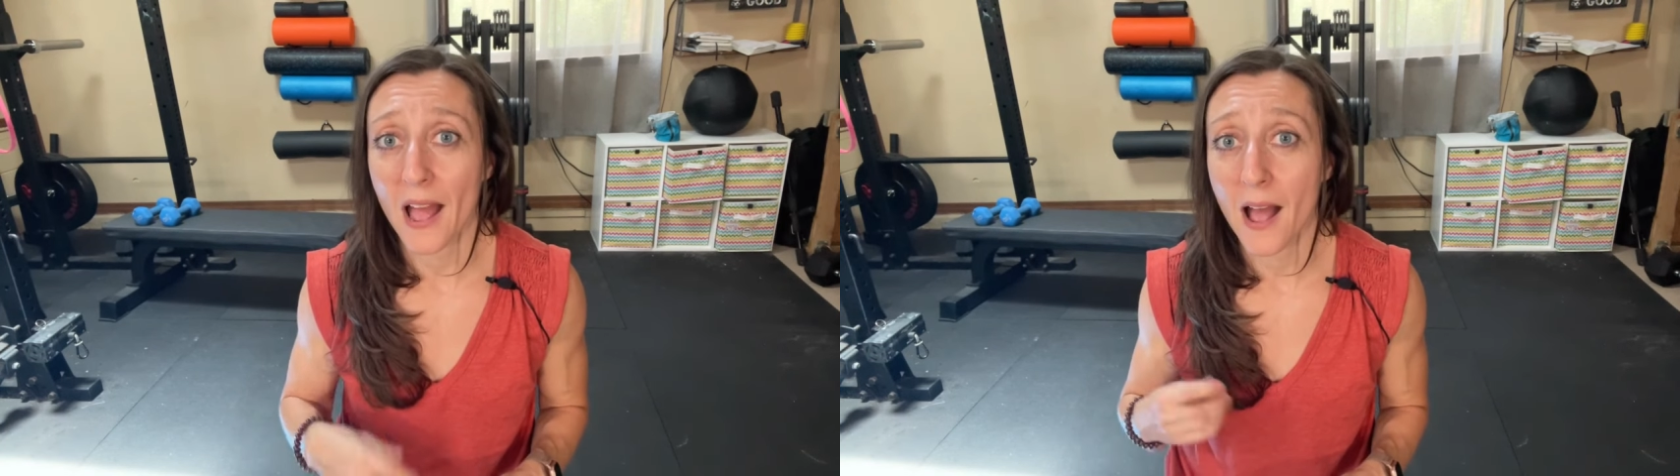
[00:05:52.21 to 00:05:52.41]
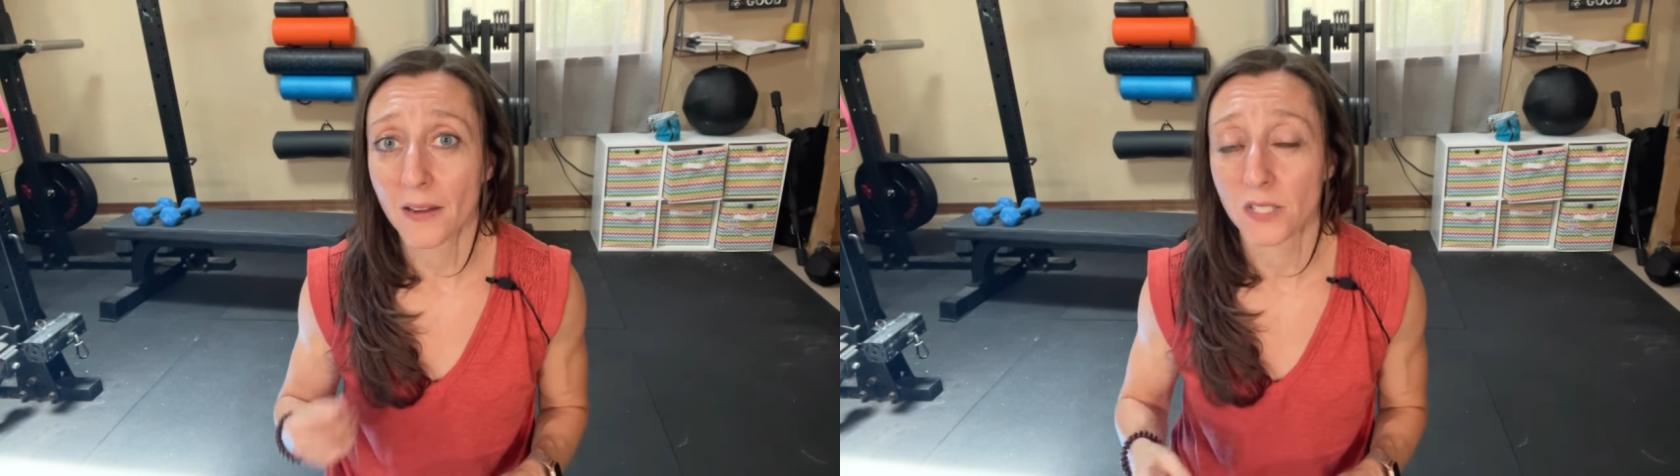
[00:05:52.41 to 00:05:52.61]

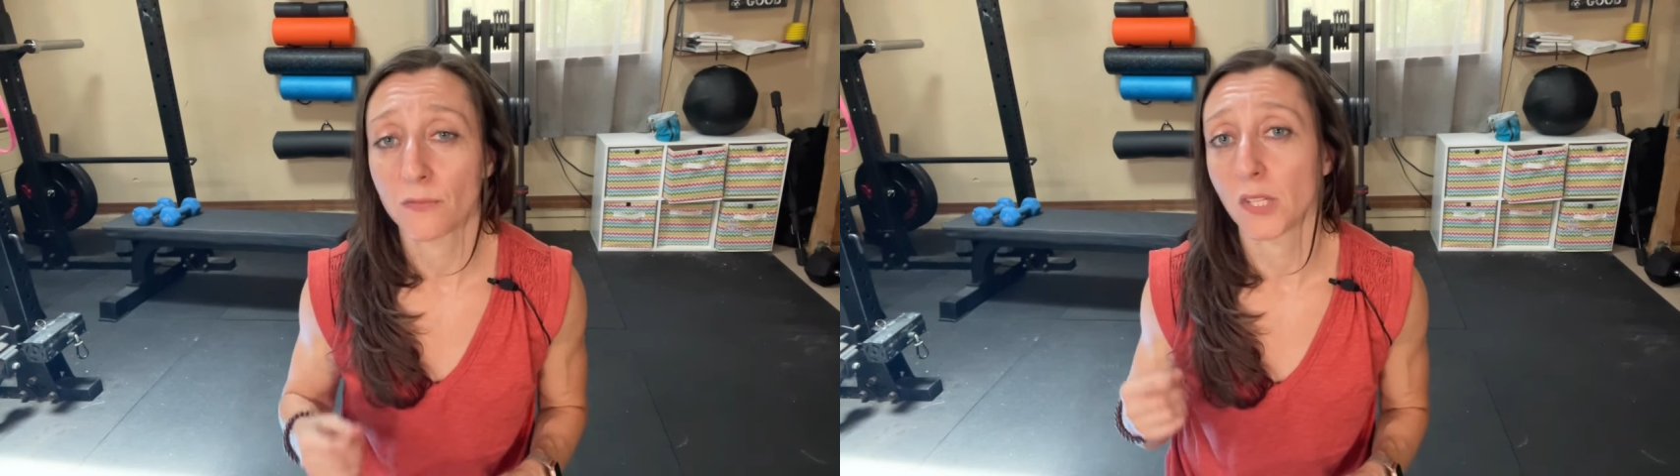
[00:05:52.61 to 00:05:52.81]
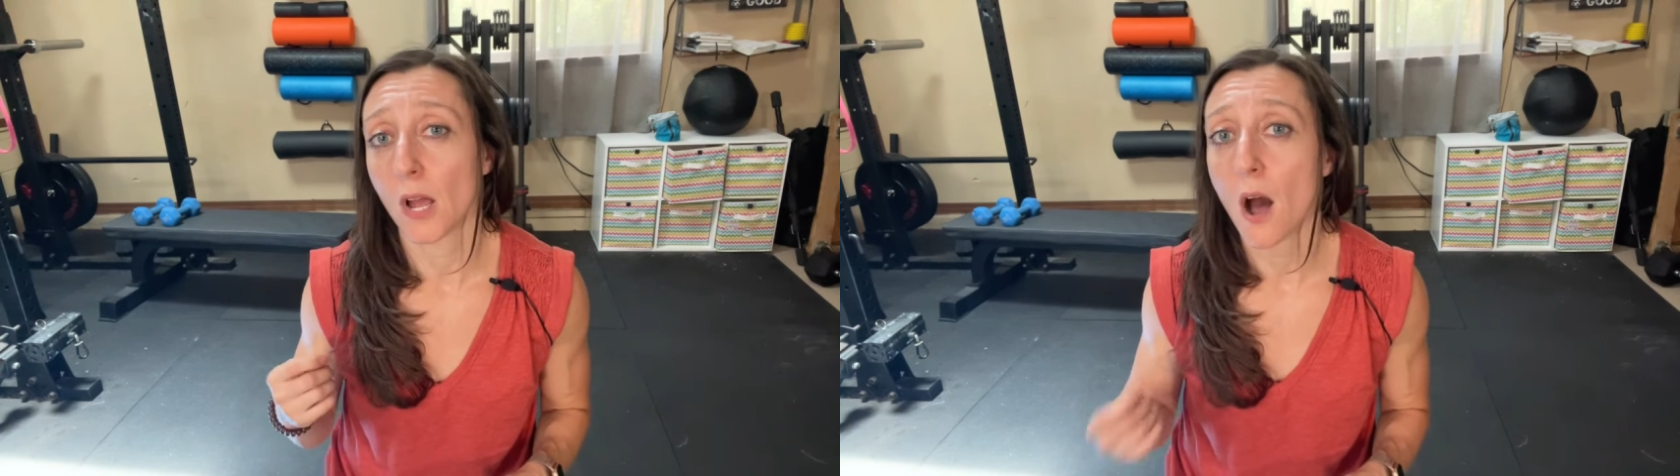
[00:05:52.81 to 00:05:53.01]

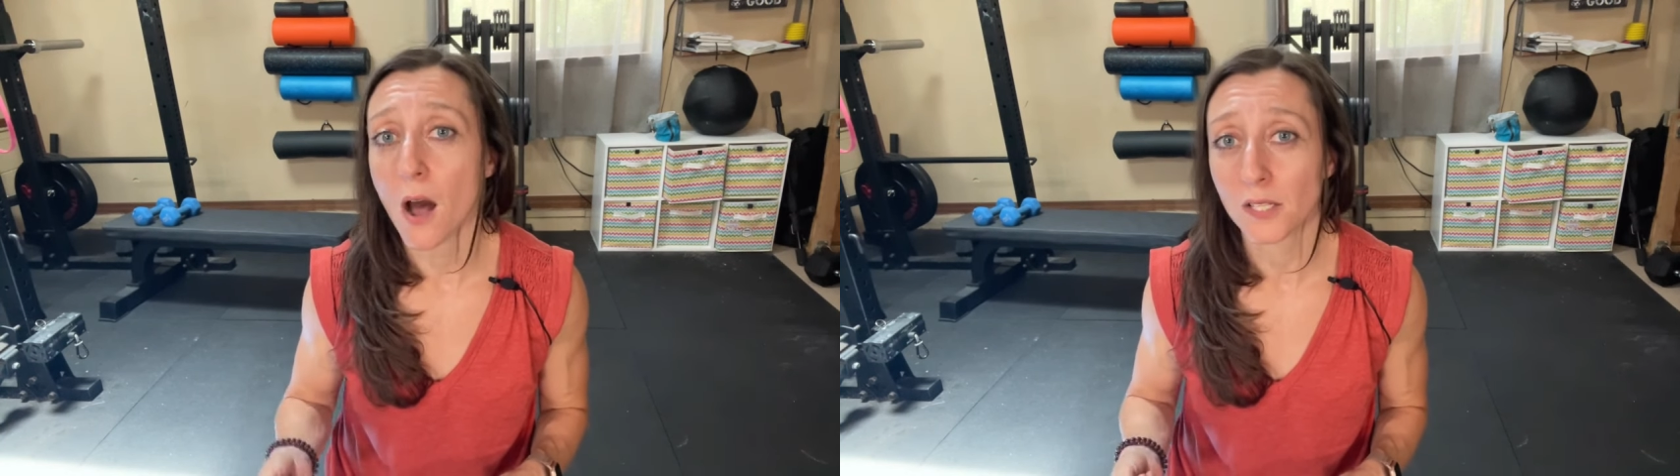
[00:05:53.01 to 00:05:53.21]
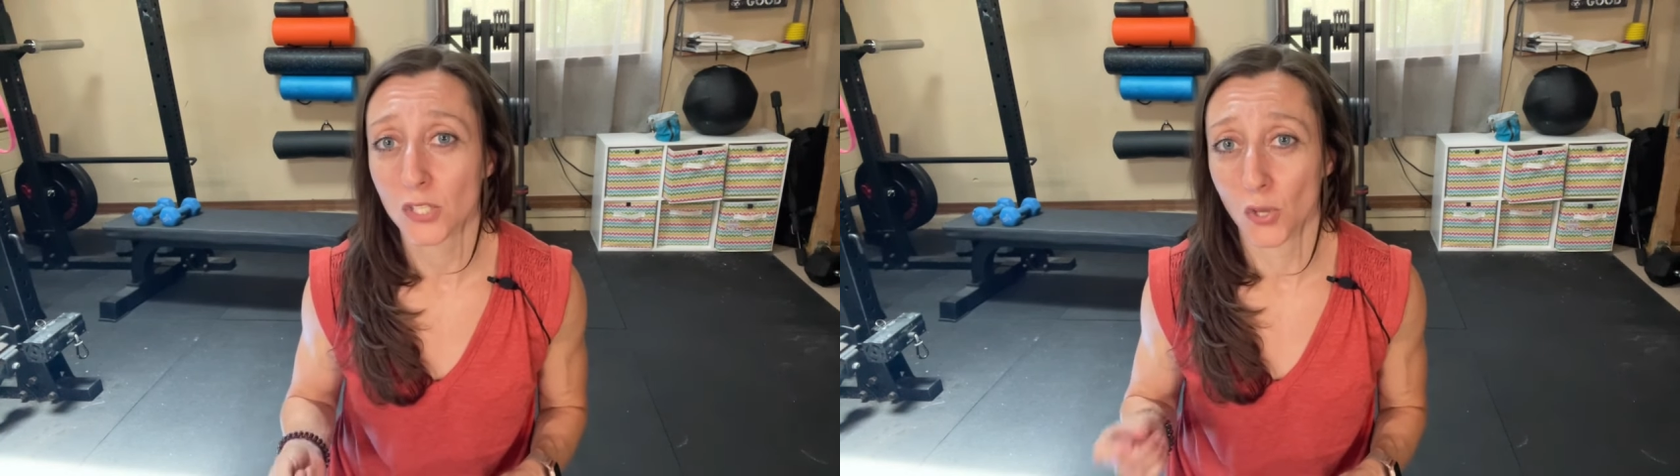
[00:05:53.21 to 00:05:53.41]
actively
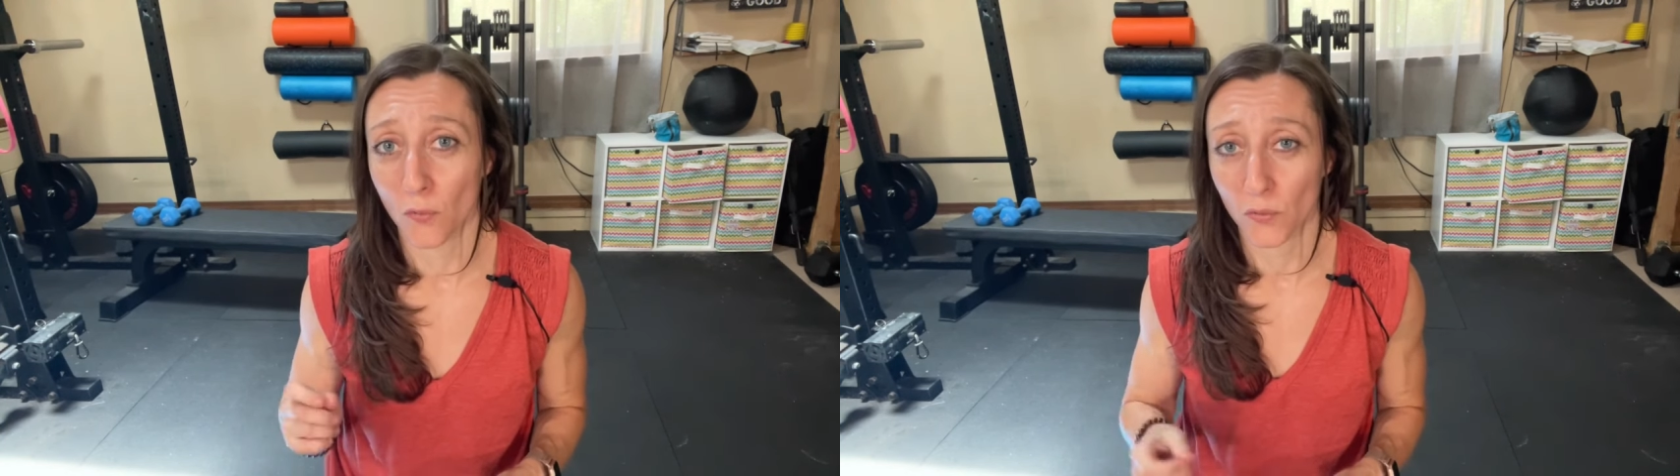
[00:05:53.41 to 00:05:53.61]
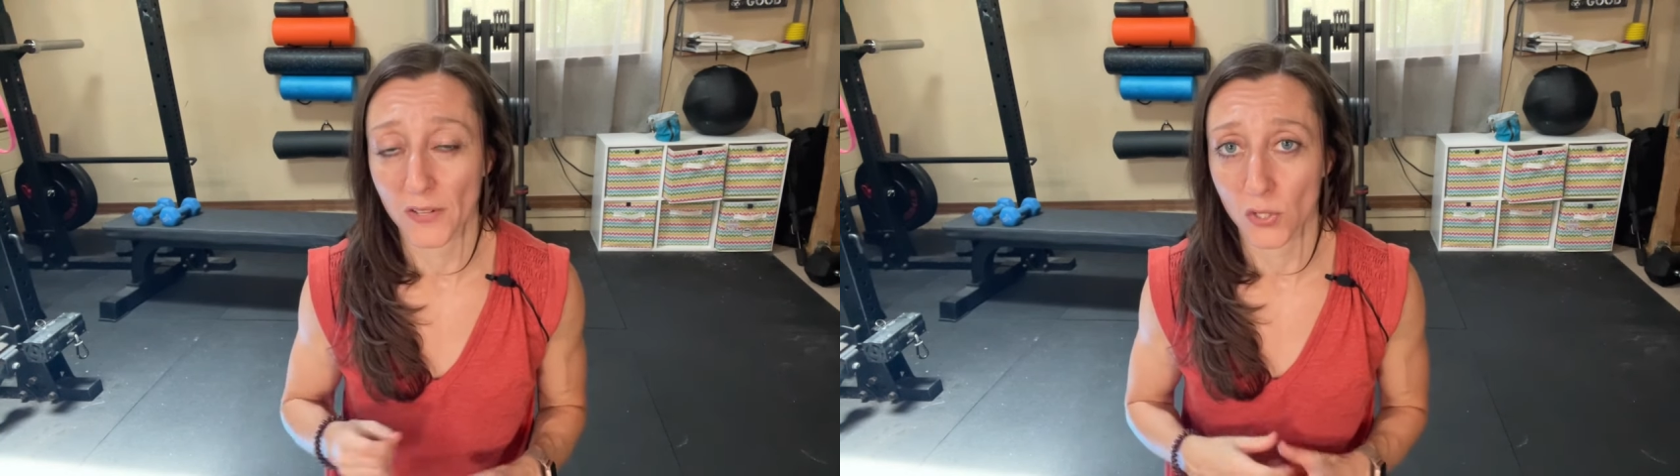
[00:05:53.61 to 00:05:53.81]
hostile
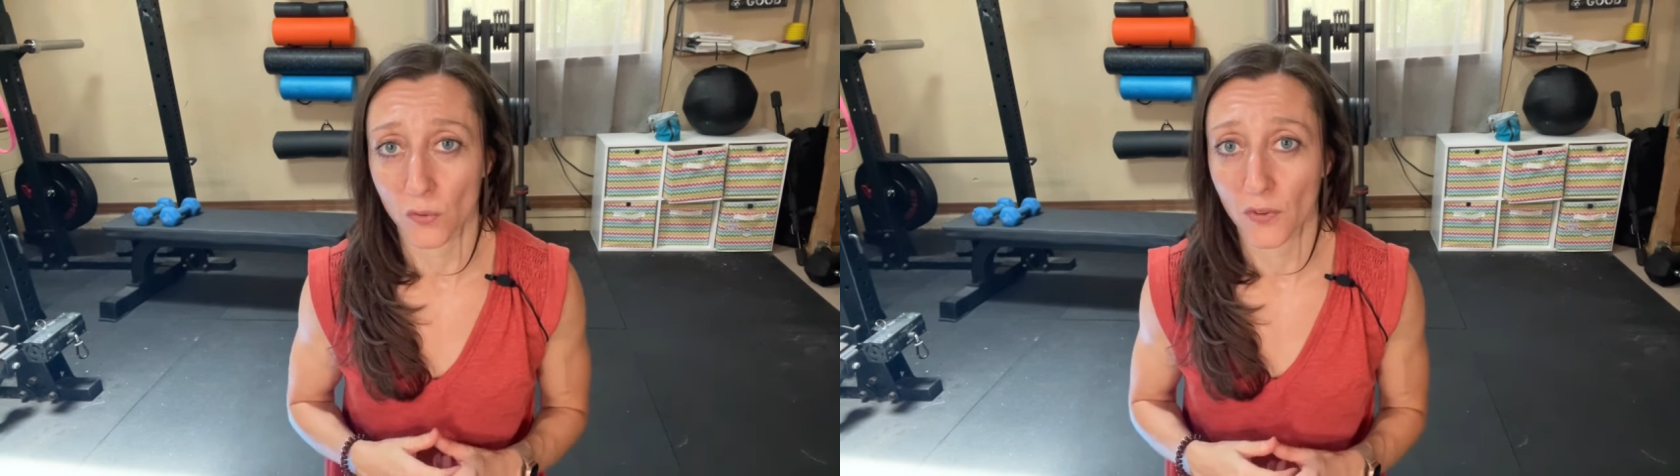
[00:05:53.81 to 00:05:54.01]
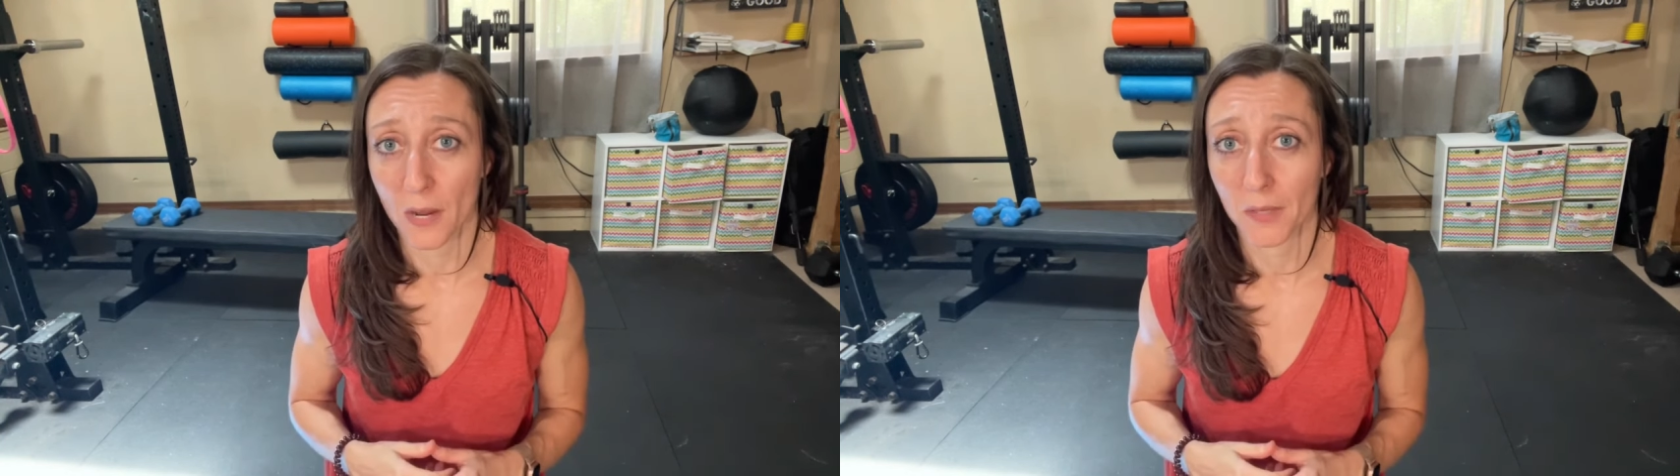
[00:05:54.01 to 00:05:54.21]
friends or
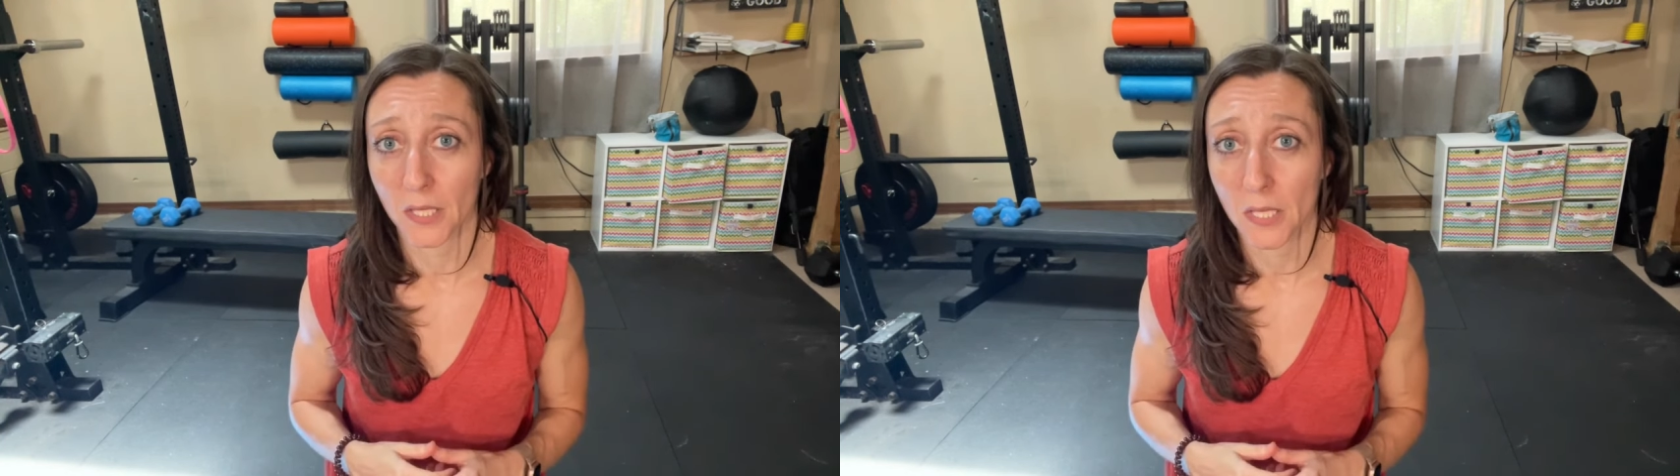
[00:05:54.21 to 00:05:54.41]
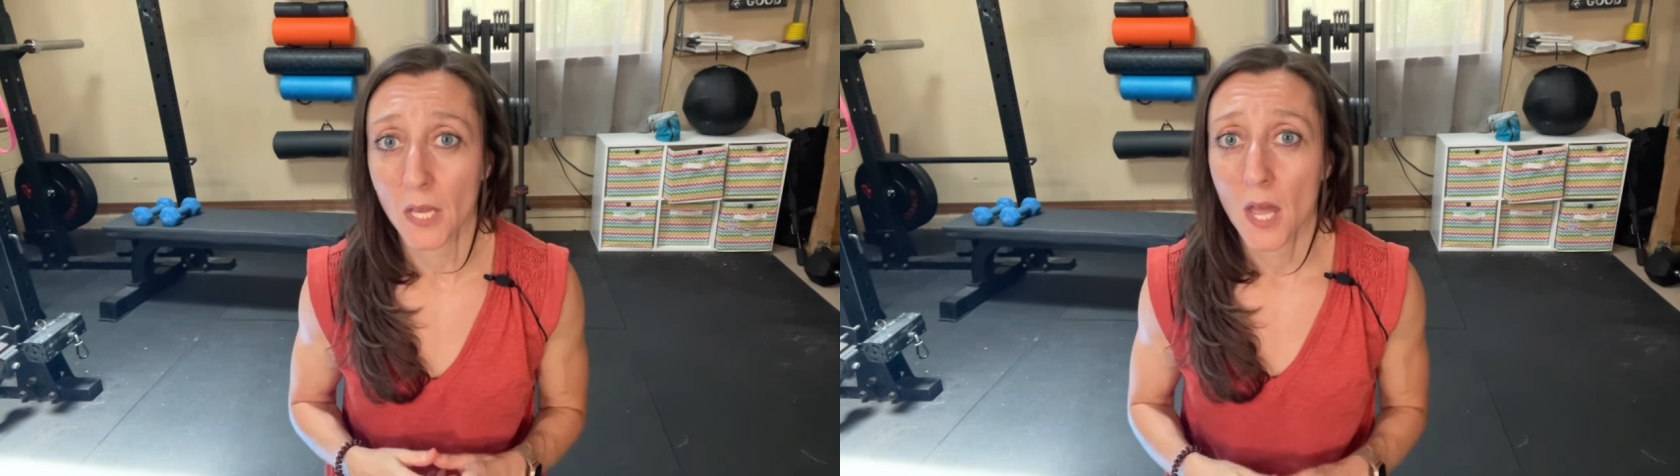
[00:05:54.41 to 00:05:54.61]

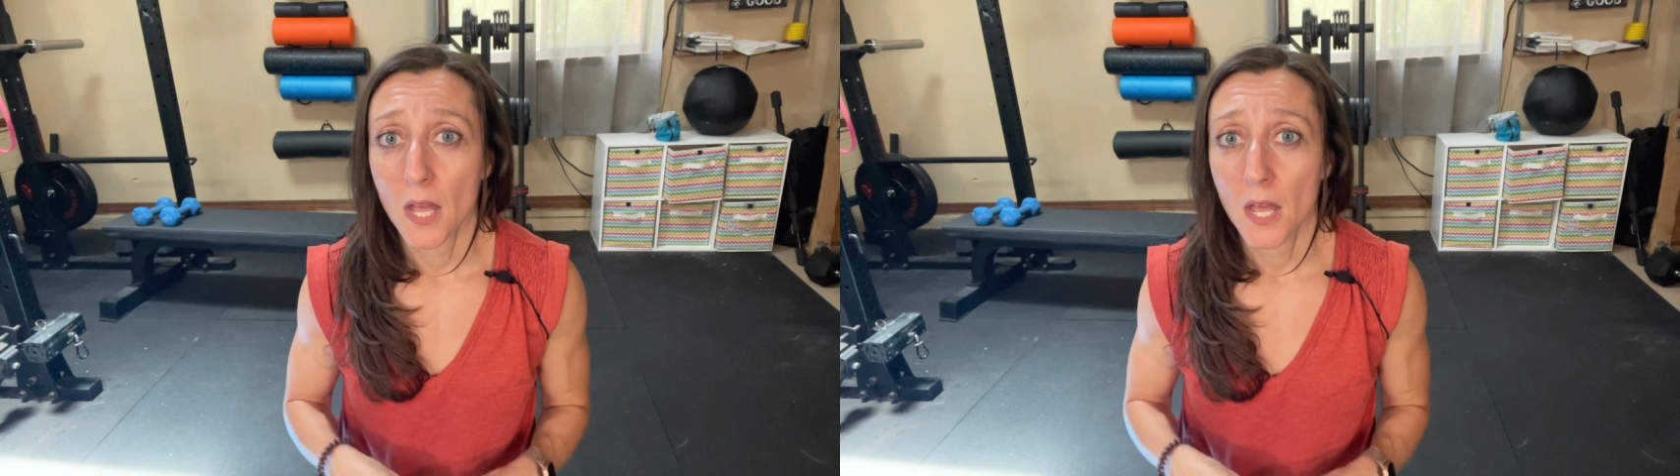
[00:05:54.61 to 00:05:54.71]
family